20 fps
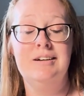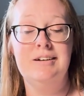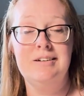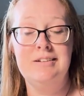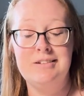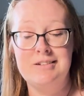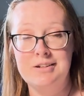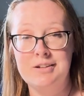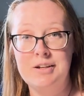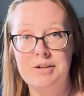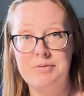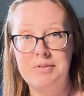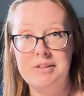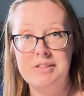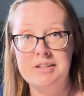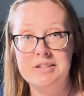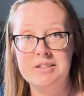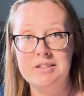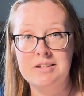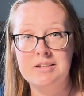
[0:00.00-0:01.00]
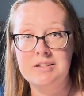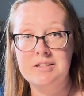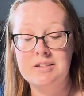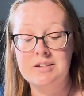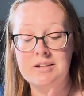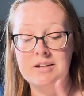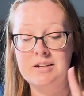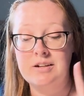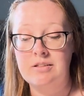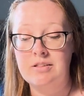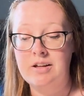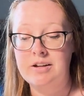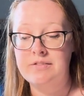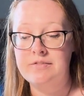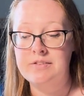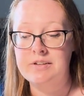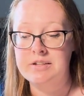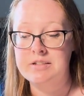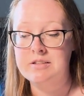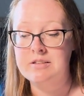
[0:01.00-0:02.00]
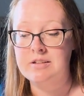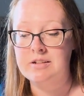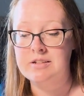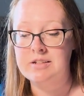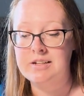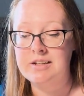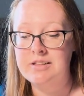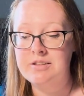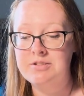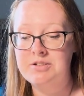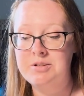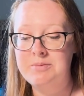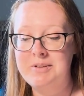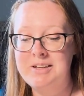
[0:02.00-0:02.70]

until I read this list, and a lot of things clicked together